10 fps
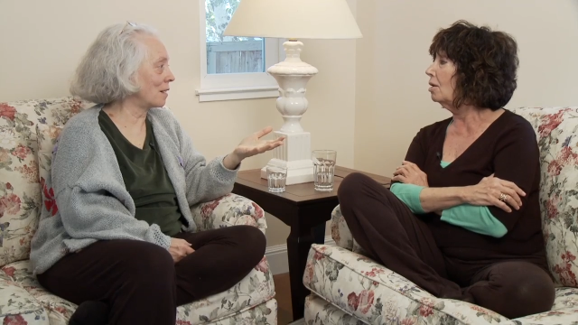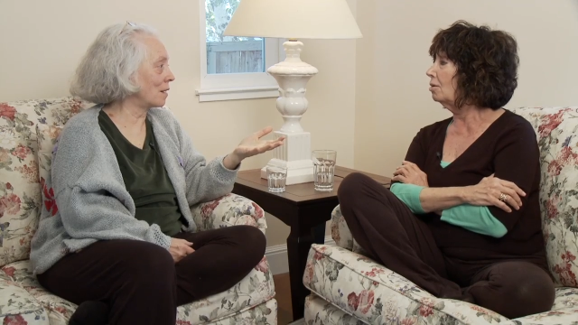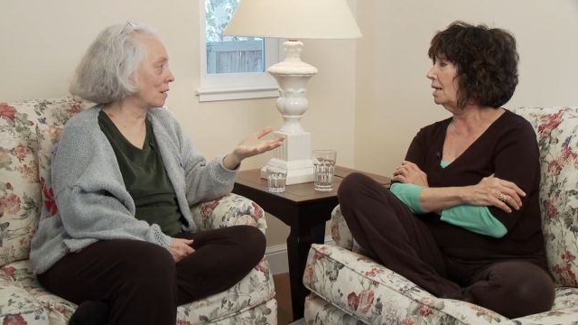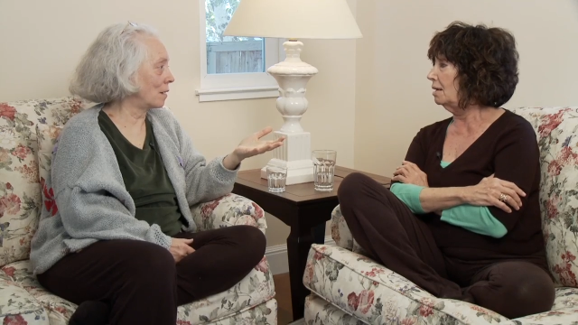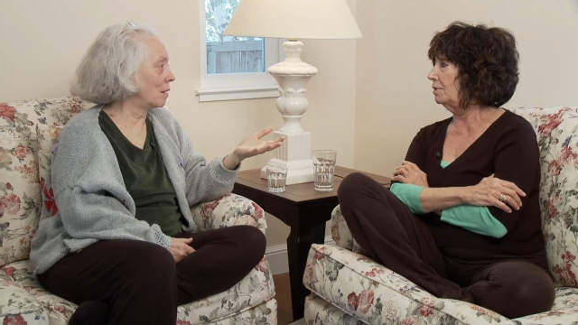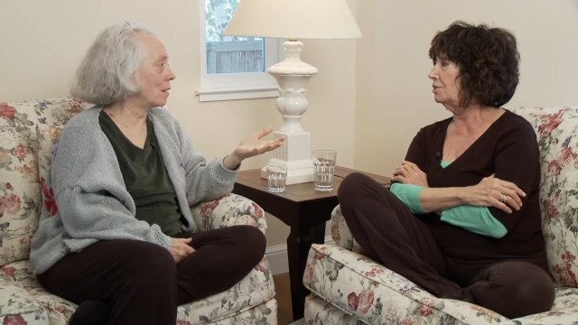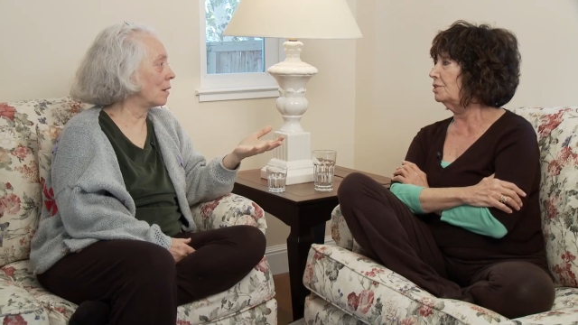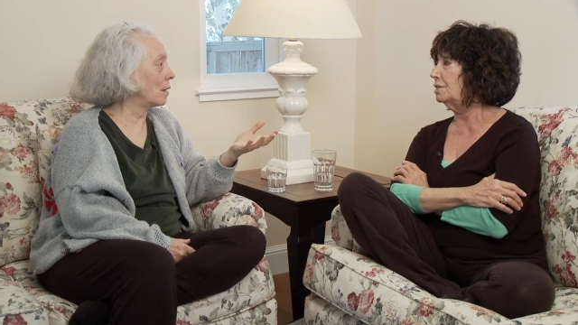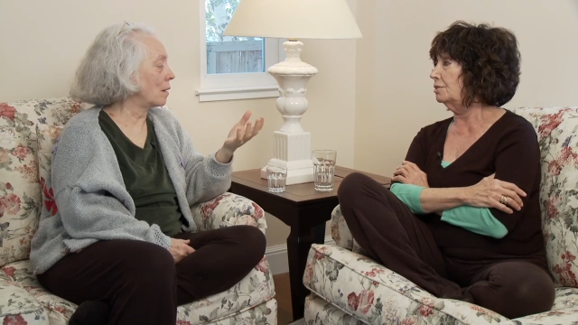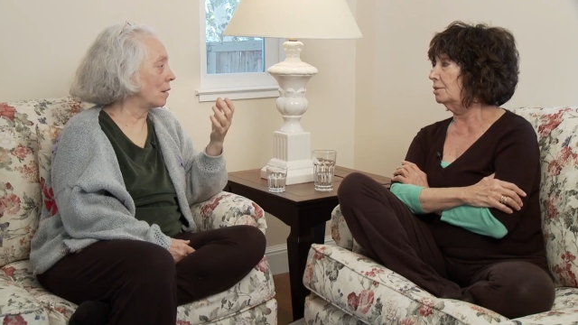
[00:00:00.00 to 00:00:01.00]
Speaker 1: Okay, but
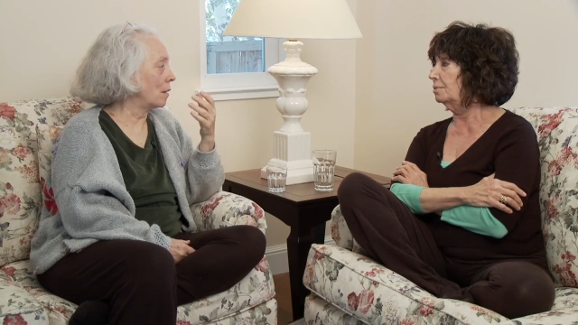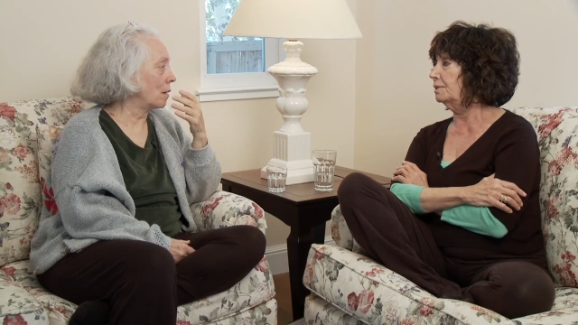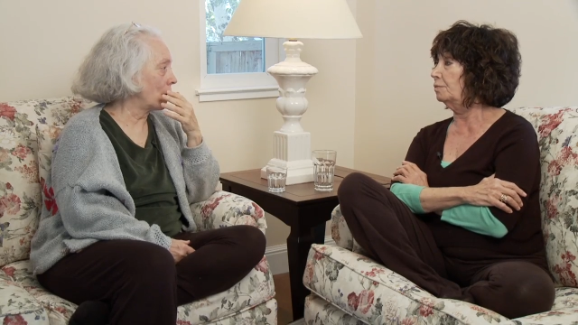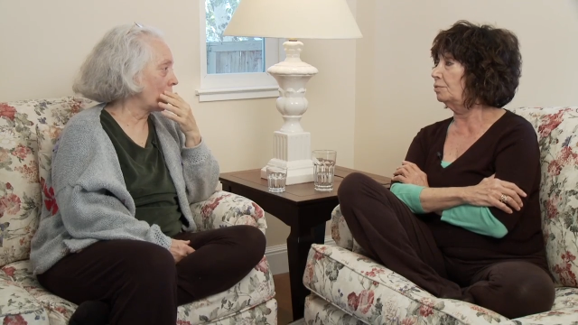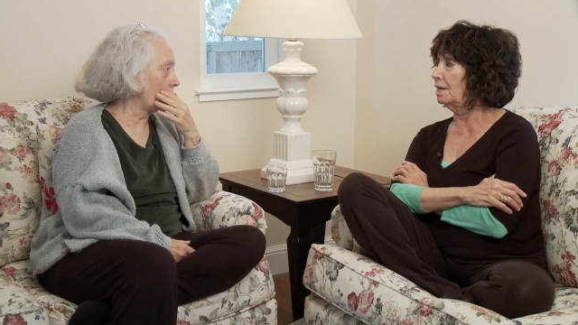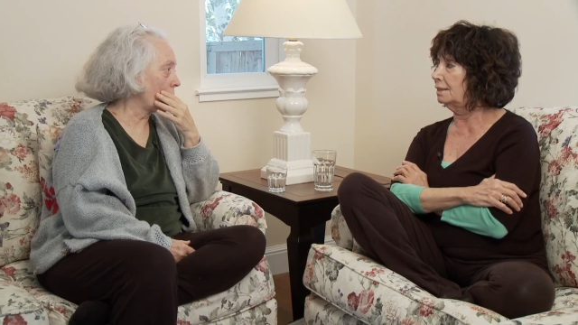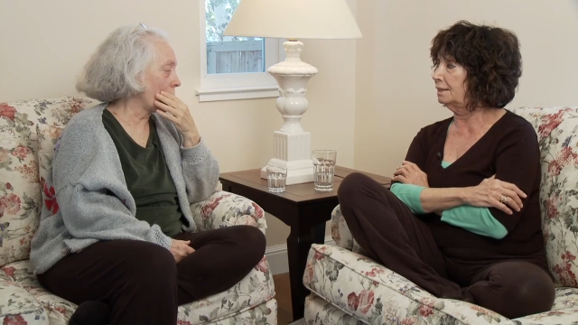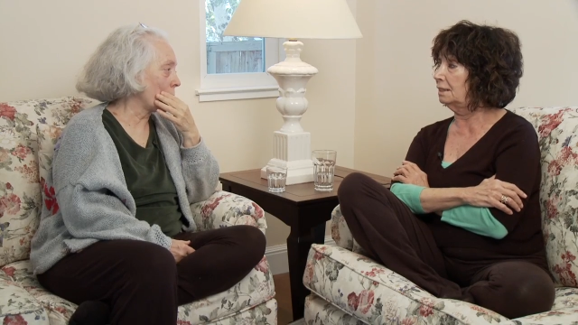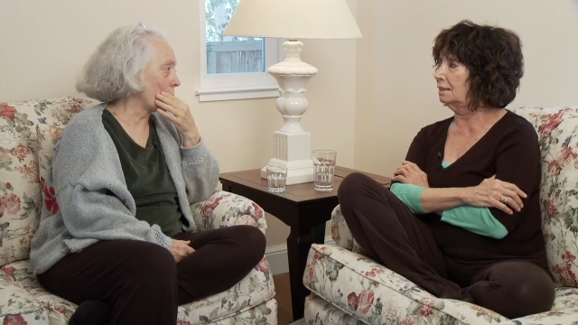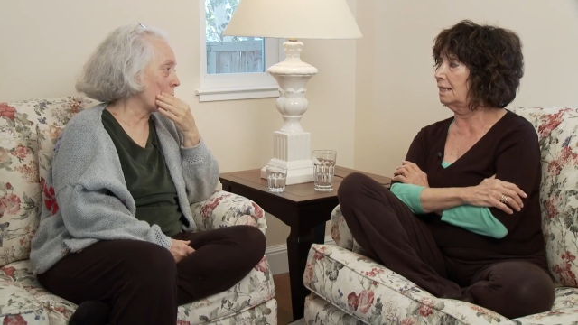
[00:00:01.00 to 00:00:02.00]
just in terms of process,